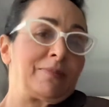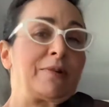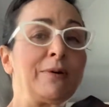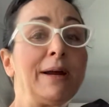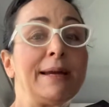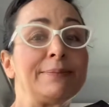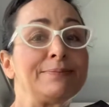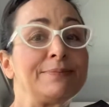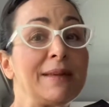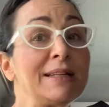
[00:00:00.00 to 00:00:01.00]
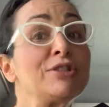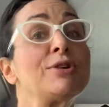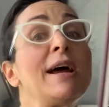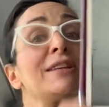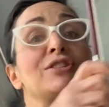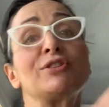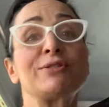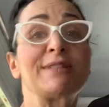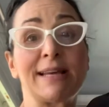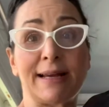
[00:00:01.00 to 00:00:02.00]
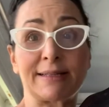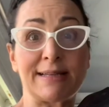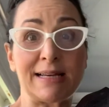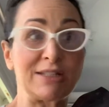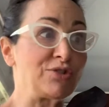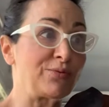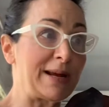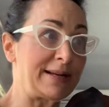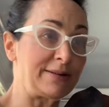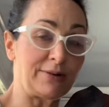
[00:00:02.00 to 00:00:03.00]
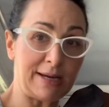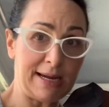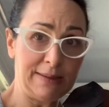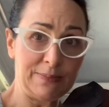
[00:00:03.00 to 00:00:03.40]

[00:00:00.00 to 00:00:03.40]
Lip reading: Great. Now let's try slur 6 as it's written, okay?